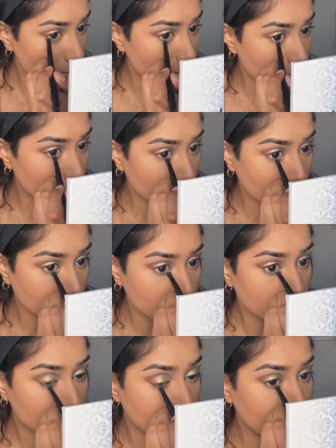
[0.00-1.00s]
people
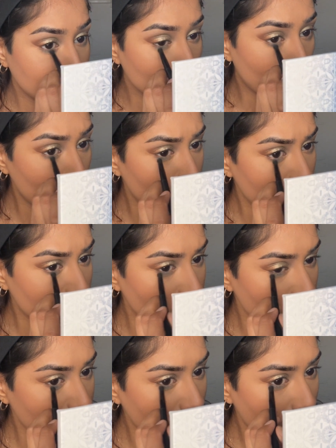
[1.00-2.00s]
they don't
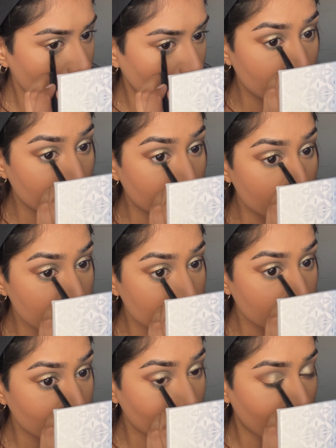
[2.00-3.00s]
prefer that, but
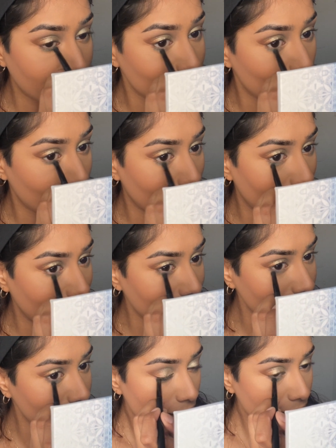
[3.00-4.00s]
personally I don't
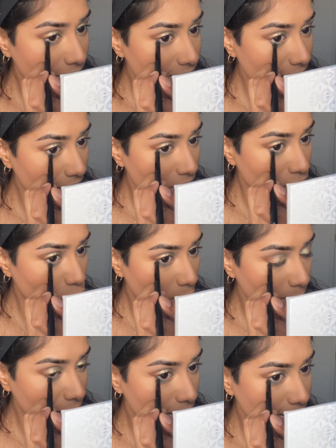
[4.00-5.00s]
mind. And this kind of
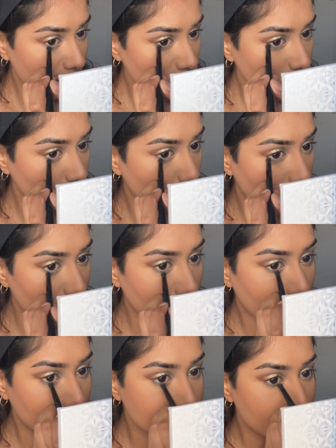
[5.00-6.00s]
formula is actually one that
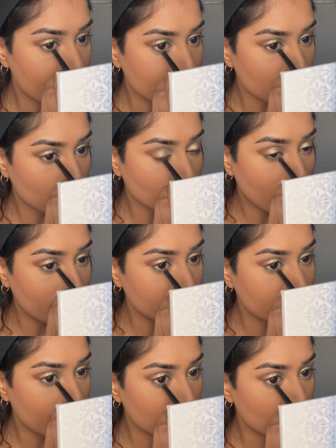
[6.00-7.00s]
I tend to
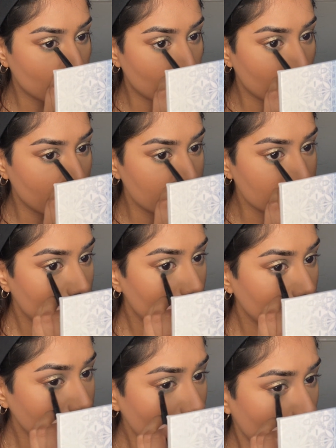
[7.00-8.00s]
gravitate towards a little